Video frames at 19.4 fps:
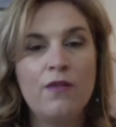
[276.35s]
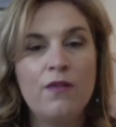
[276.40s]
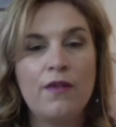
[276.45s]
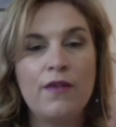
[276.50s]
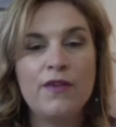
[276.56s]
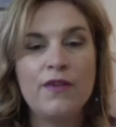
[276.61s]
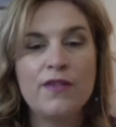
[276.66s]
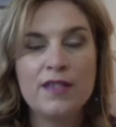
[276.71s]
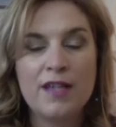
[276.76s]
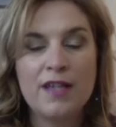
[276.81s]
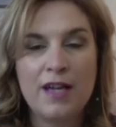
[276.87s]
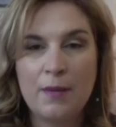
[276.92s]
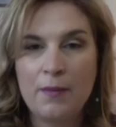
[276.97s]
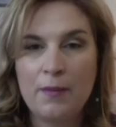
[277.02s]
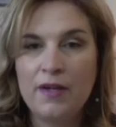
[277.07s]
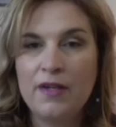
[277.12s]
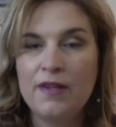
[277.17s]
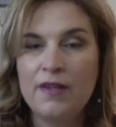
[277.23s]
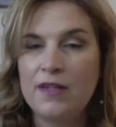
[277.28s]
there's a
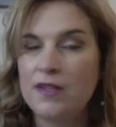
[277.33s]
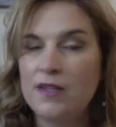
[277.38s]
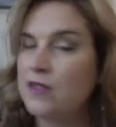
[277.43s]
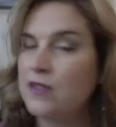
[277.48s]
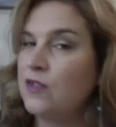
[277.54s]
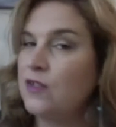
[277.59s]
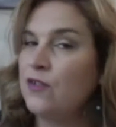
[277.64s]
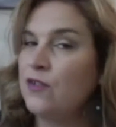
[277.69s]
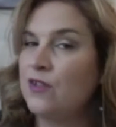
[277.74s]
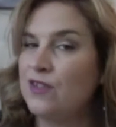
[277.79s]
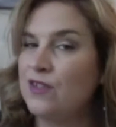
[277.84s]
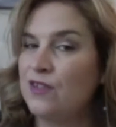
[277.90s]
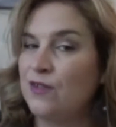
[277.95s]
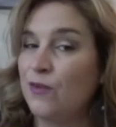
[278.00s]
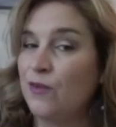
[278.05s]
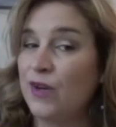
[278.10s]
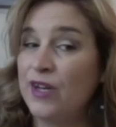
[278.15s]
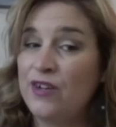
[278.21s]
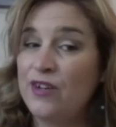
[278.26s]
couple of things that you can do.
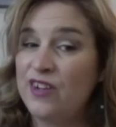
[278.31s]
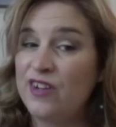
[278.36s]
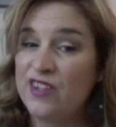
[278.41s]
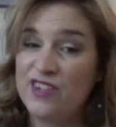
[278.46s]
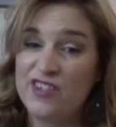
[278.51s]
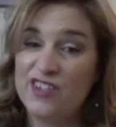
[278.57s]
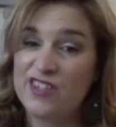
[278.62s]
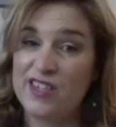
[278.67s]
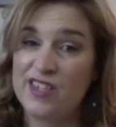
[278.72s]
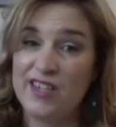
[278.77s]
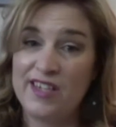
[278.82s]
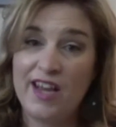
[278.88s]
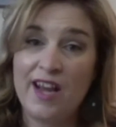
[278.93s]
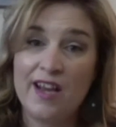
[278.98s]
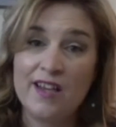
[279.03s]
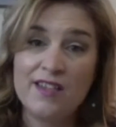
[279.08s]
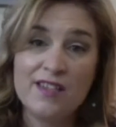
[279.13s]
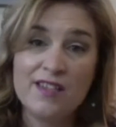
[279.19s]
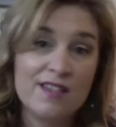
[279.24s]
One, you can just say,
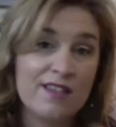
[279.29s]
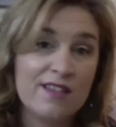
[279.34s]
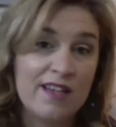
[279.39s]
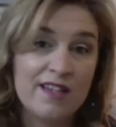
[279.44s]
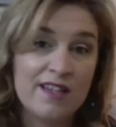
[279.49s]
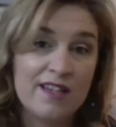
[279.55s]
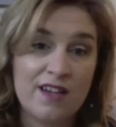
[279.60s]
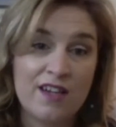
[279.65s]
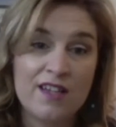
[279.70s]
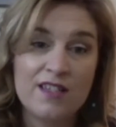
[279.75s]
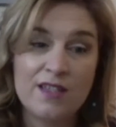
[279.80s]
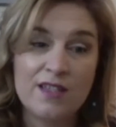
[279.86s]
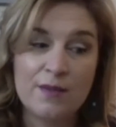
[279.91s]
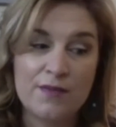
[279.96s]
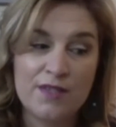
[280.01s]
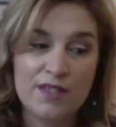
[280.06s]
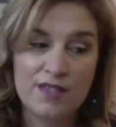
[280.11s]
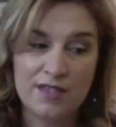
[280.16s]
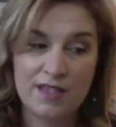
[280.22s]
yes, that's awesome.
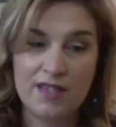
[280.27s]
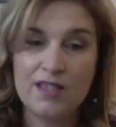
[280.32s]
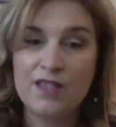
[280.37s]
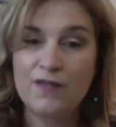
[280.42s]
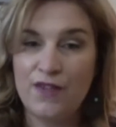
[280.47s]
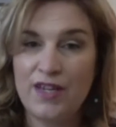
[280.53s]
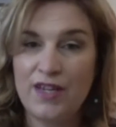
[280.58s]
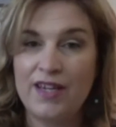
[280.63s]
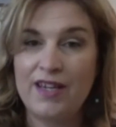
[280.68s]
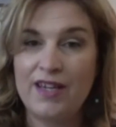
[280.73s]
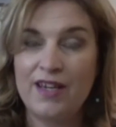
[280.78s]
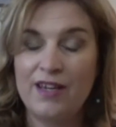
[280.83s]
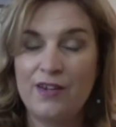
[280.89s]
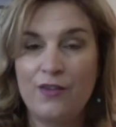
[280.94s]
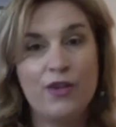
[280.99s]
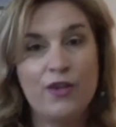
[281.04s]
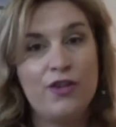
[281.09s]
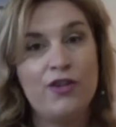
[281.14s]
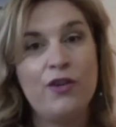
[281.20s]
This does fit. And
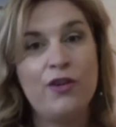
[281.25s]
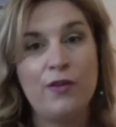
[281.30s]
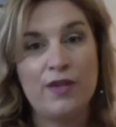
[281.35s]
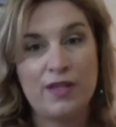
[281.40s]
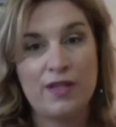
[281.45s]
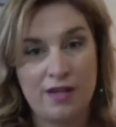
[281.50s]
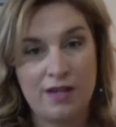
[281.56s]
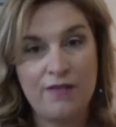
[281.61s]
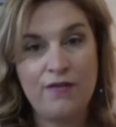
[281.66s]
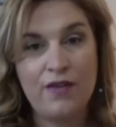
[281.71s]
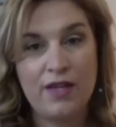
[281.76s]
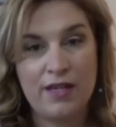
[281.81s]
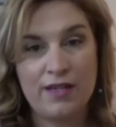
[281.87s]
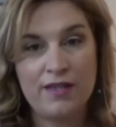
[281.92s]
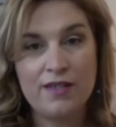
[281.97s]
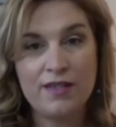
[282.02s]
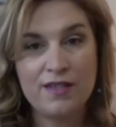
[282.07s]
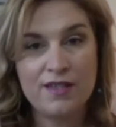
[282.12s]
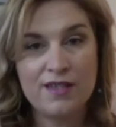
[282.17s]
you can do it with
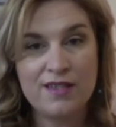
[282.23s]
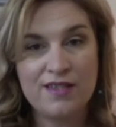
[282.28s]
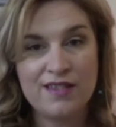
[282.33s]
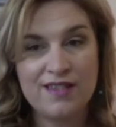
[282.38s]
confidence